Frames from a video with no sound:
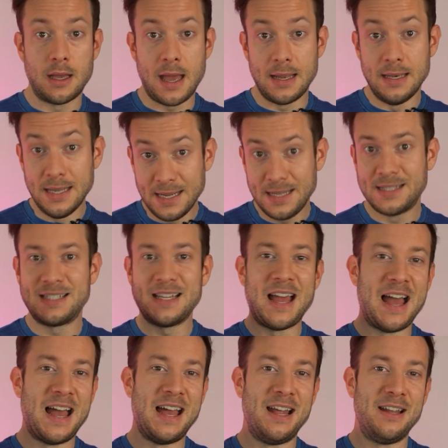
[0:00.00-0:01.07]
NEAT
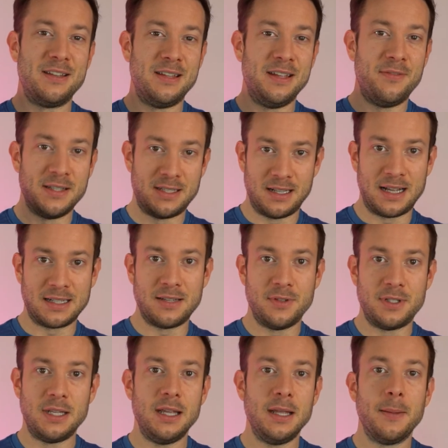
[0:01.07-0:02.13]
and the physical
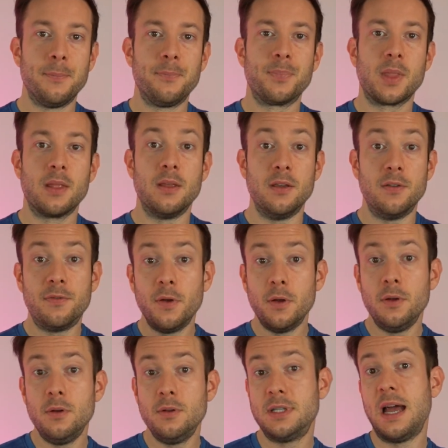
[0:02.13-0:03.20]
activity, the
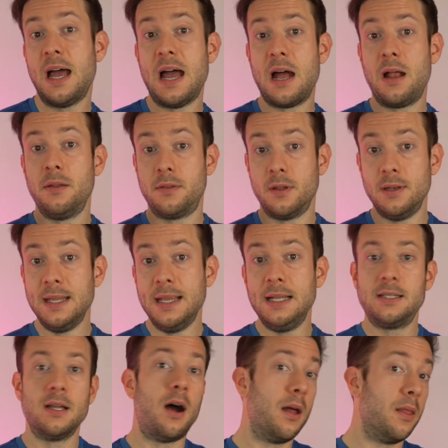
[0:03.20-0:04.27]
food and the NEAT
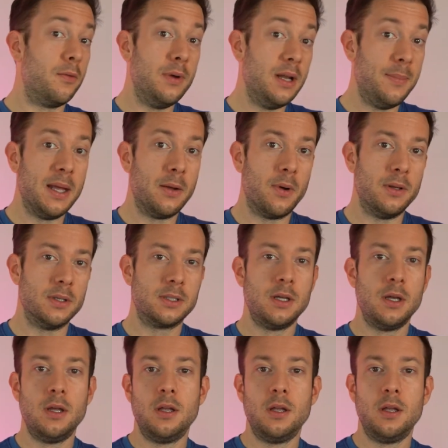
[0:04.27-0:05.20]
are the really big ones.